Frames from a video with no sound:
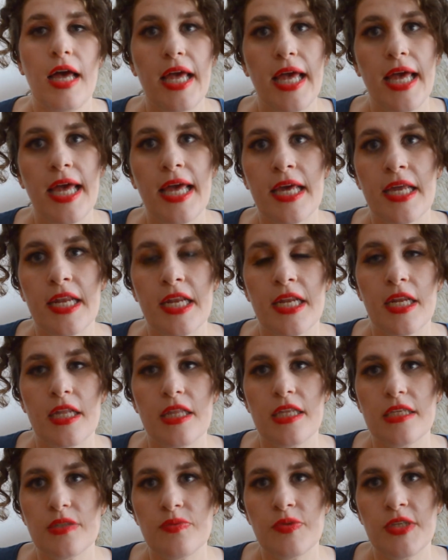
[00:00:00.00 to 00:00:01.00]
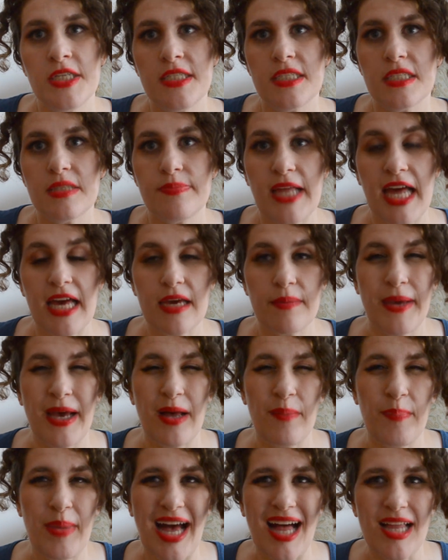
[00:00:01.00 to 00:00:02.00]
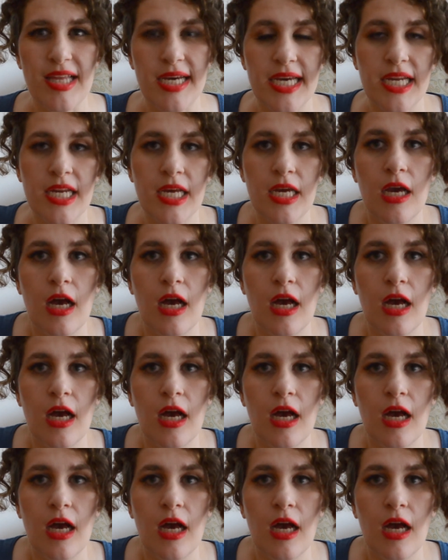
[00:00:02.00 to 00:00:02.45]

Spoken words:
and this one is the Blackmail palette.